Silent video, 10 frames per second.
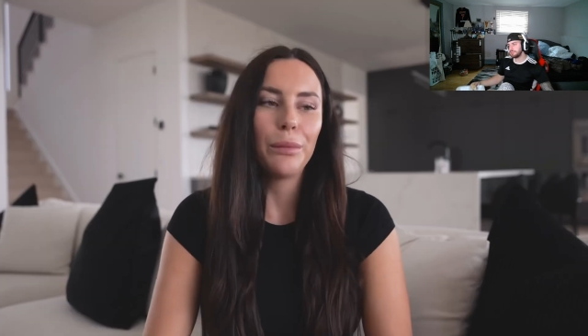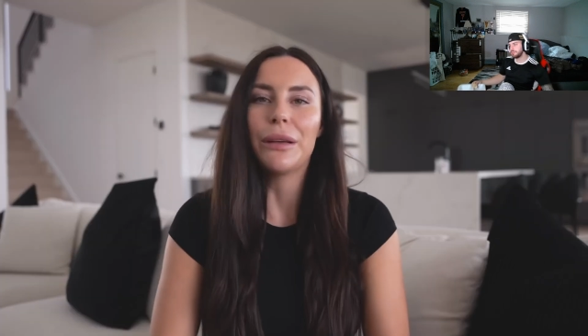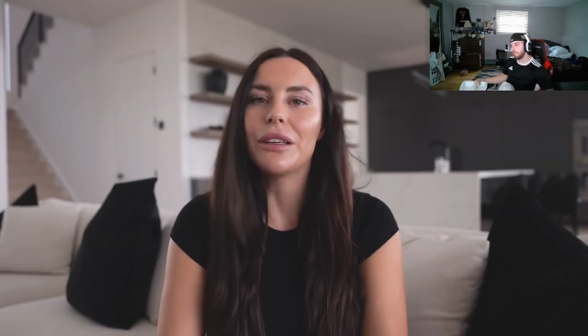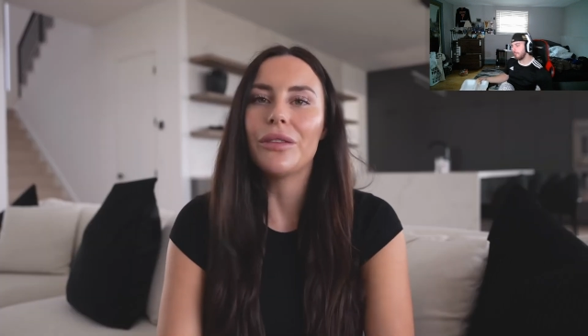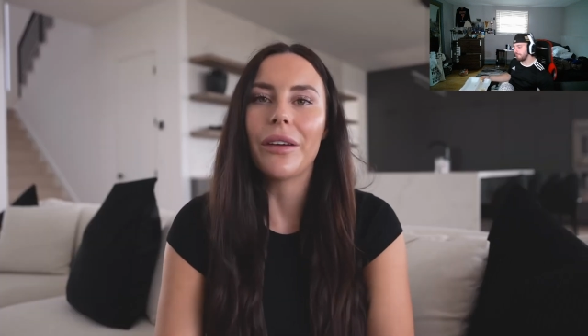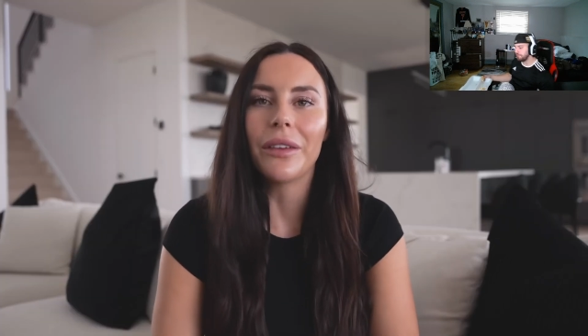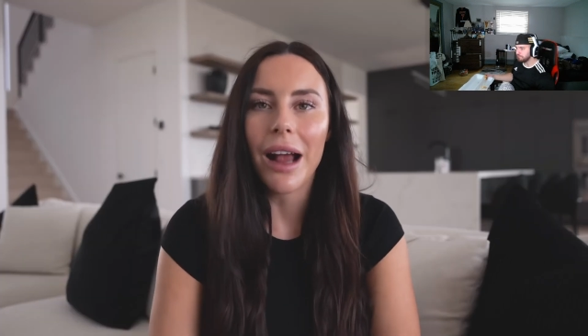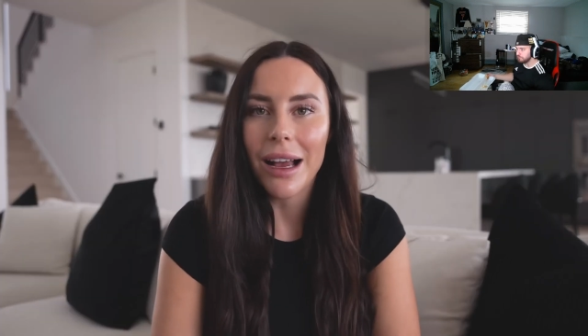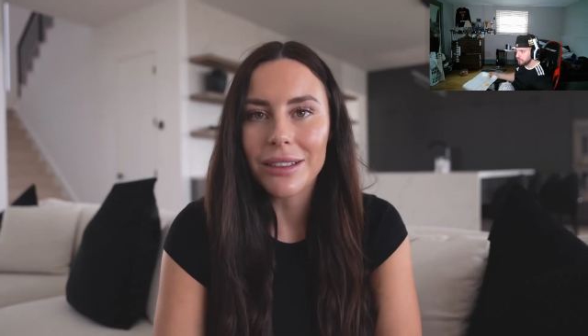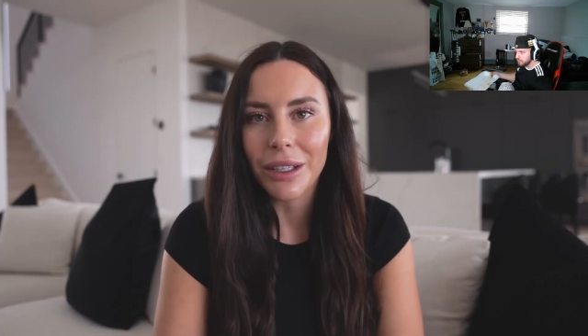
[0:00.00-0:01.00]
but you never
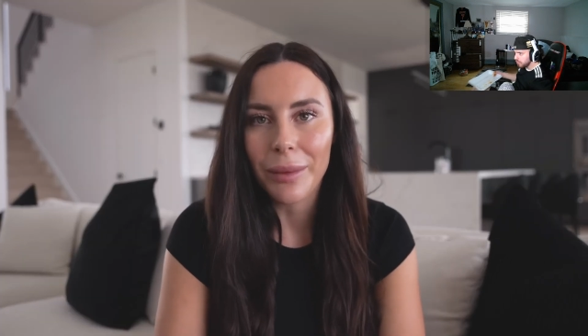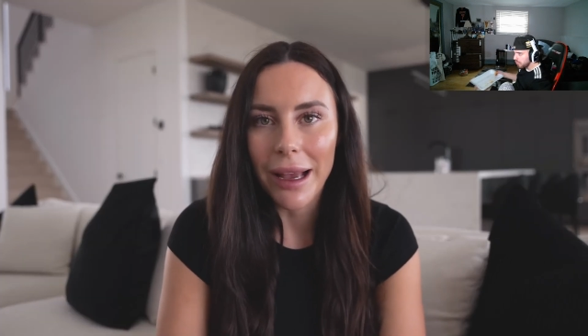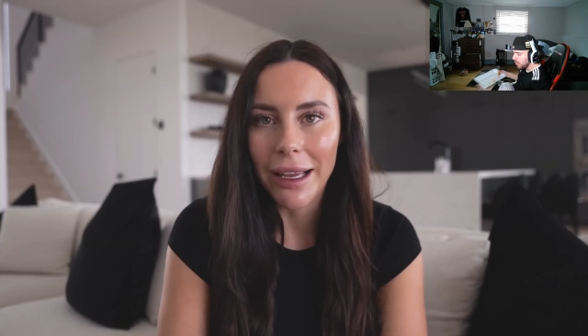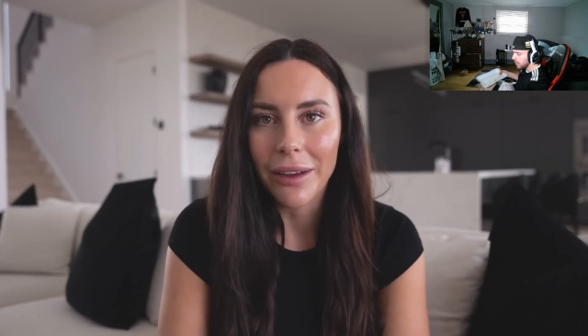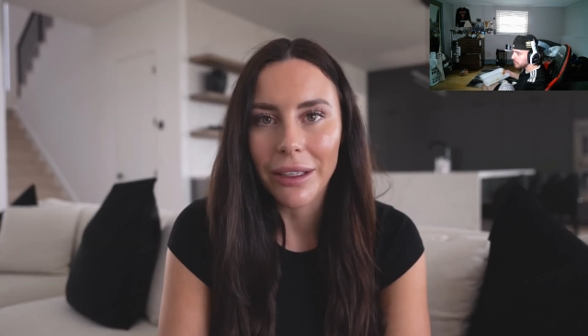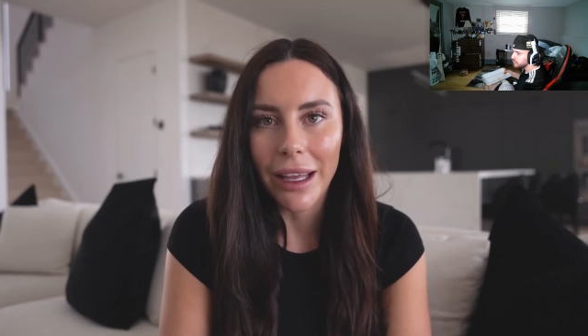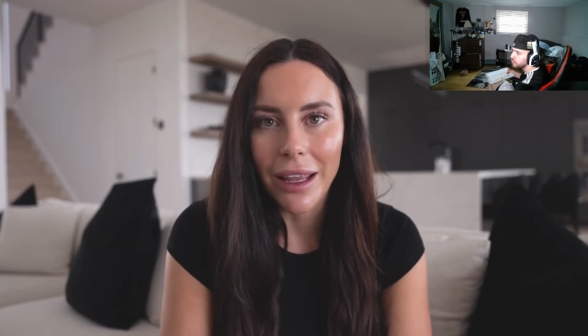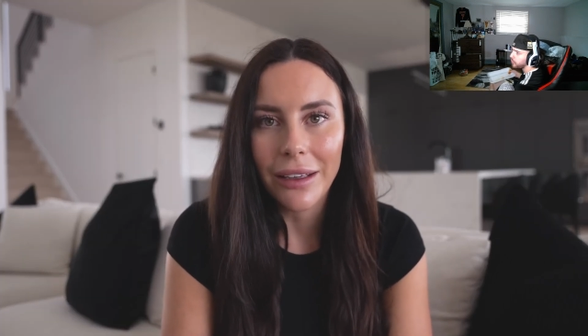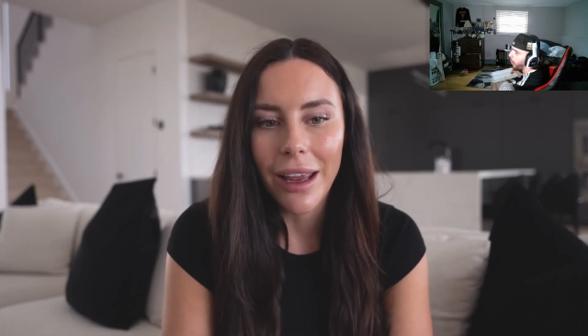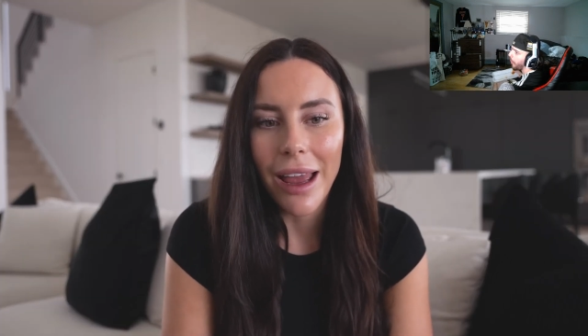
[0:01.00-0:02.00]
ask her back out
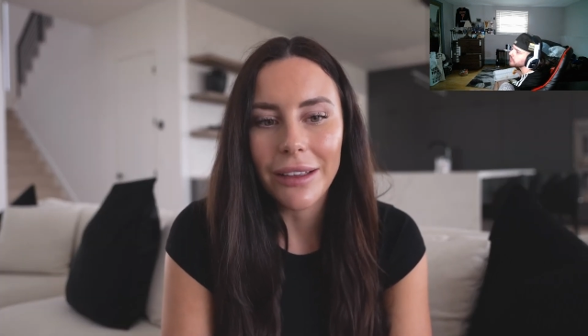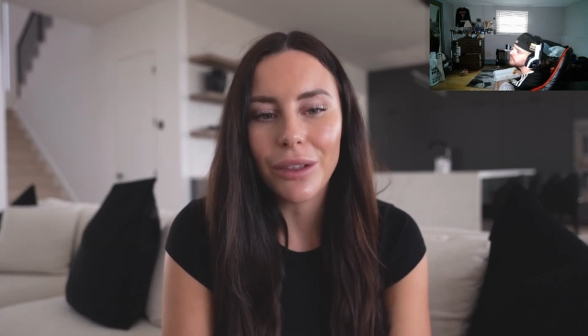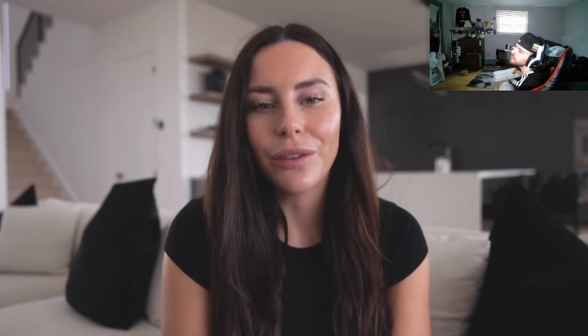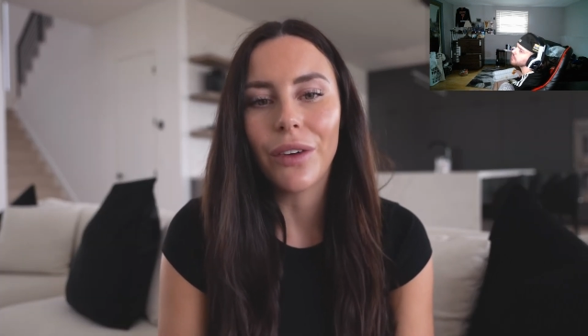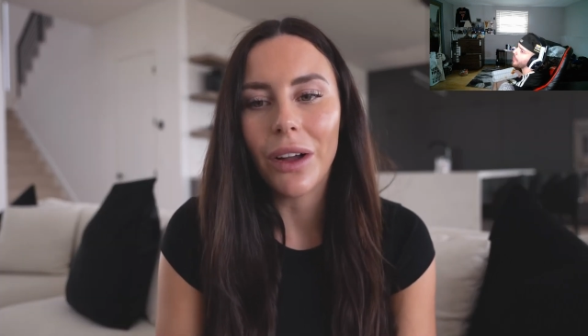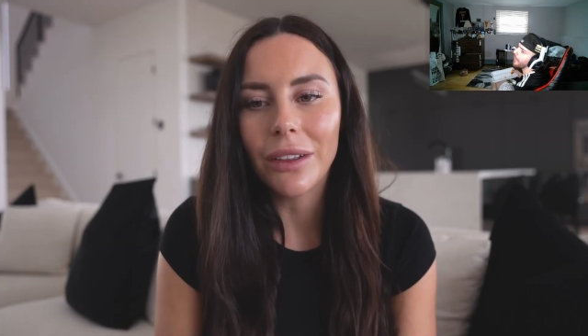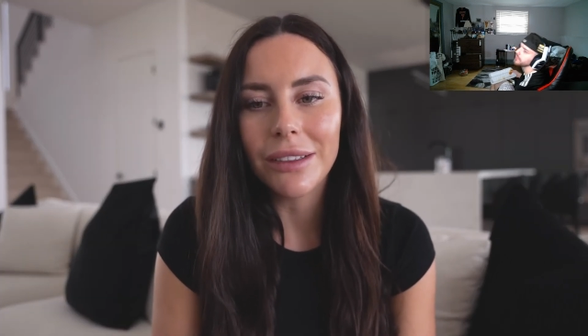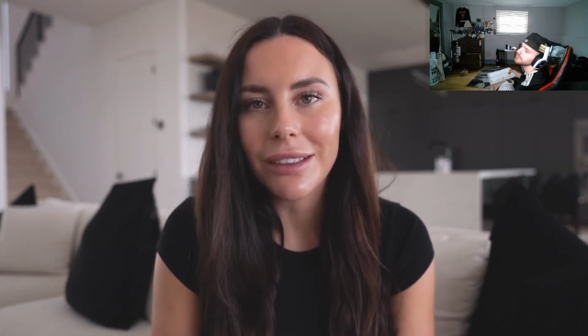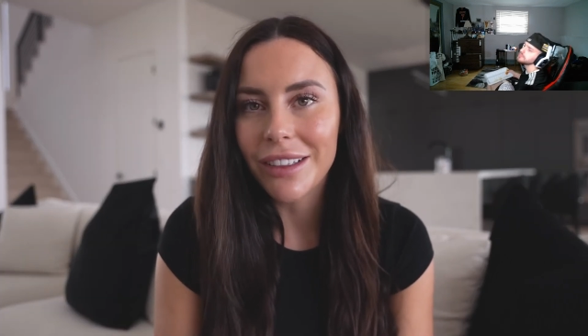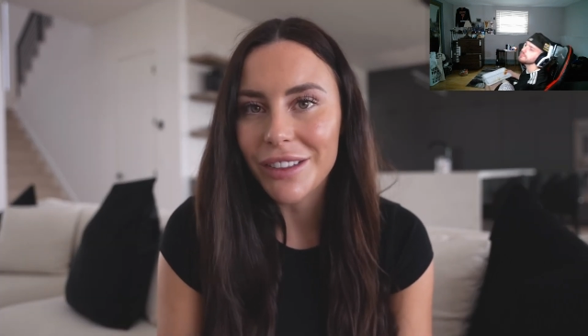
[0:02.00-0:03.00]
again. And you fall
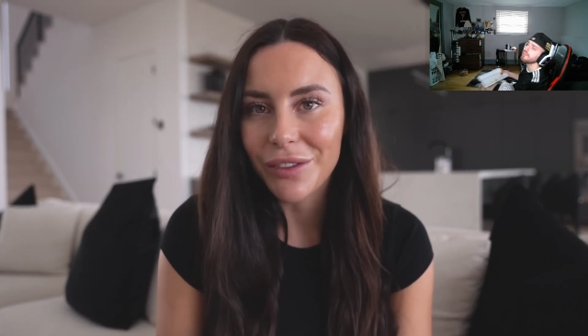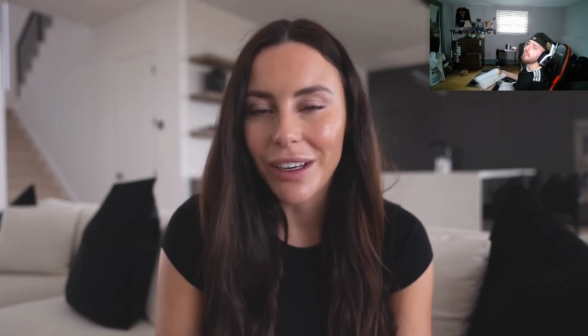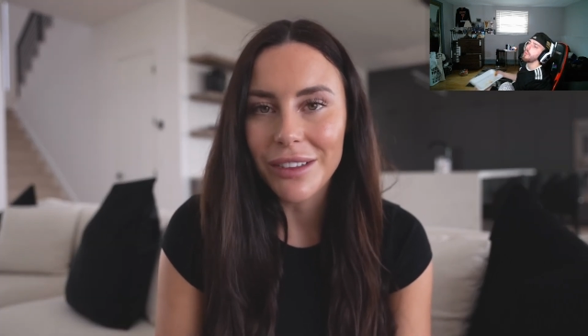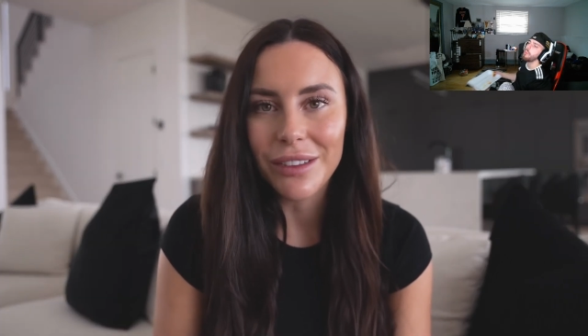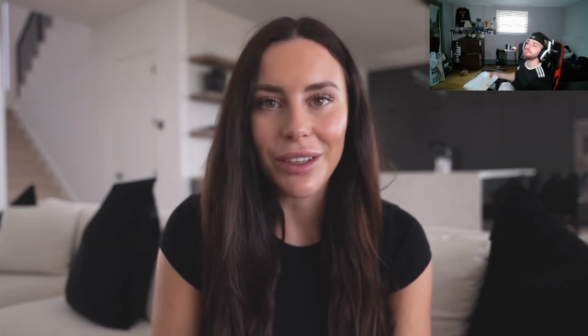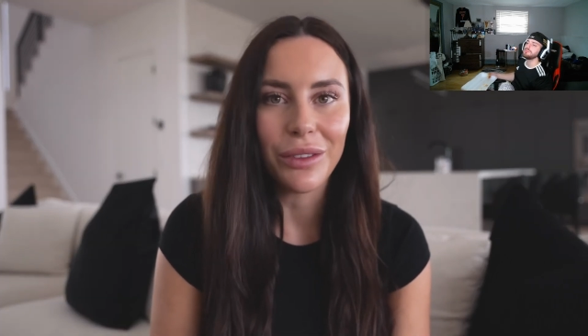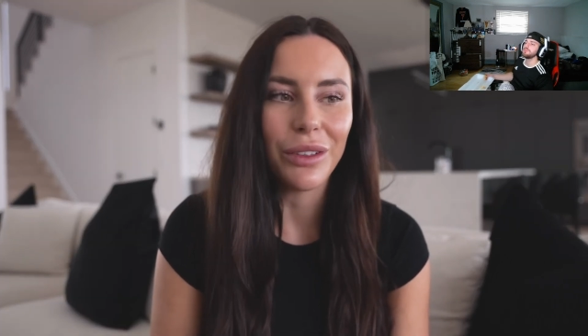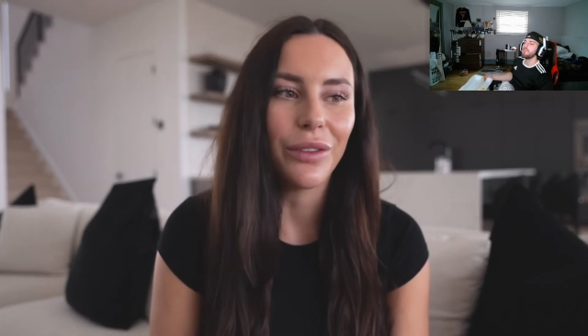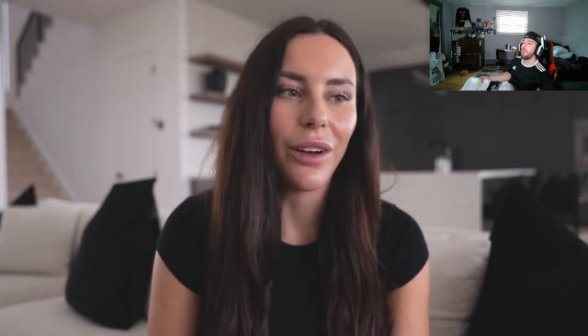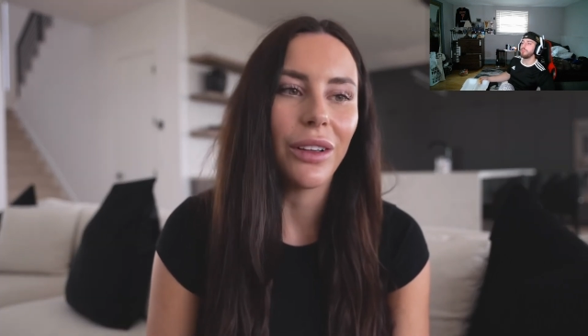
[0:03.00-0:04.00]
into this friend zone,
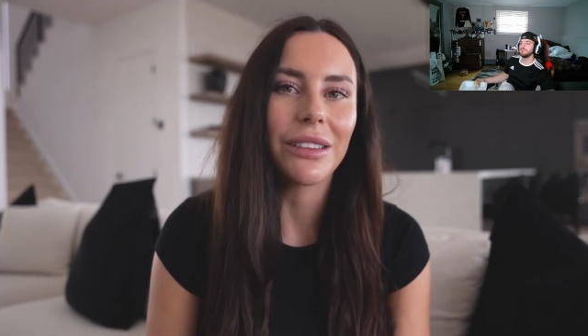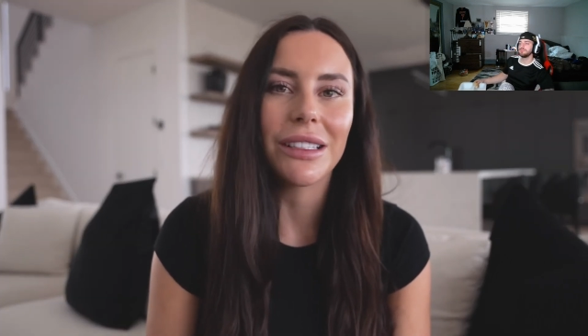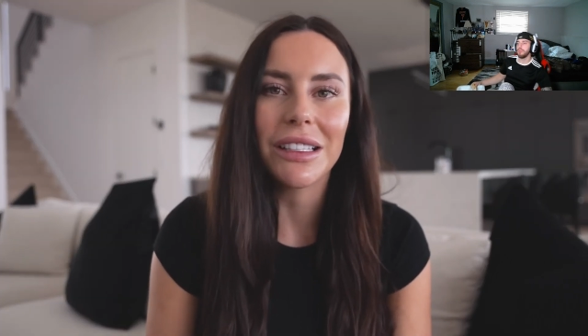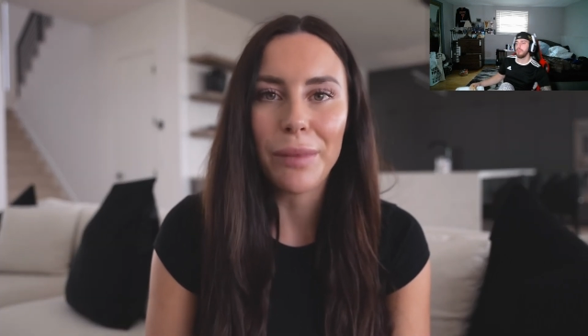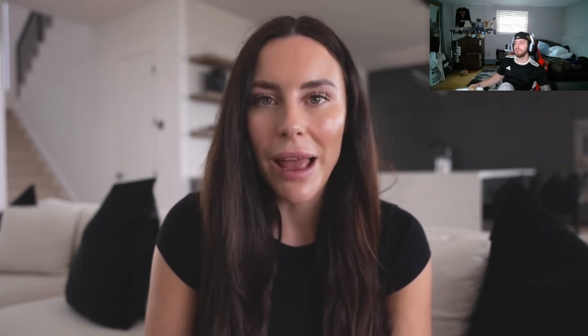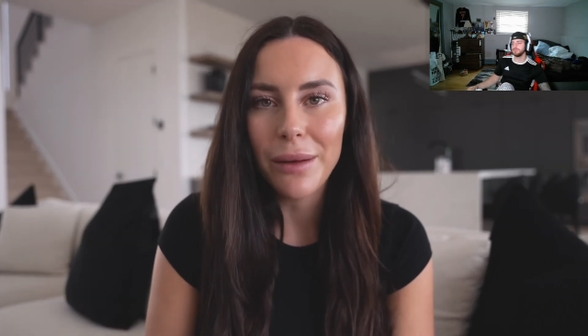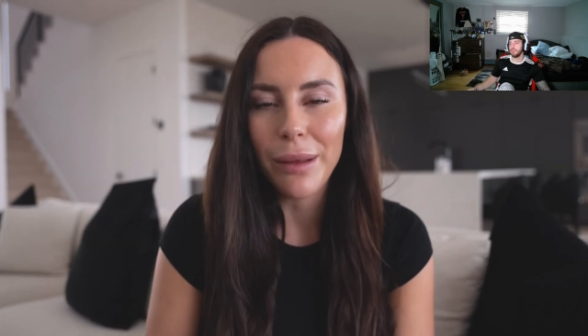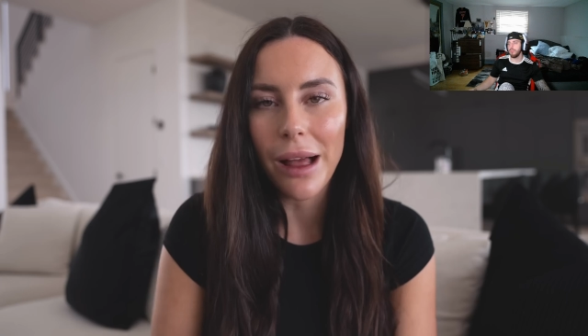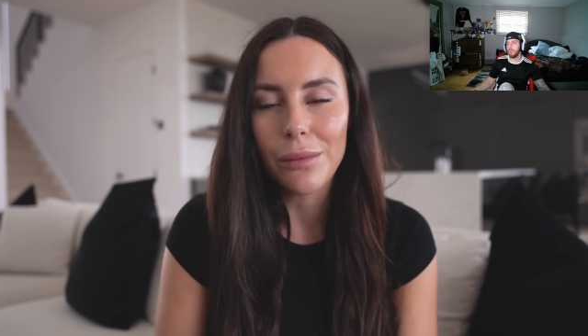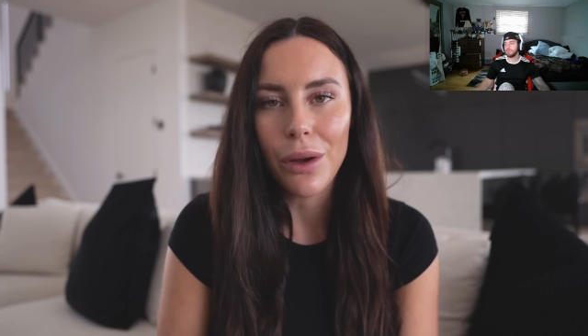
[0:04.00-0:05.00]
you fall into this pen pal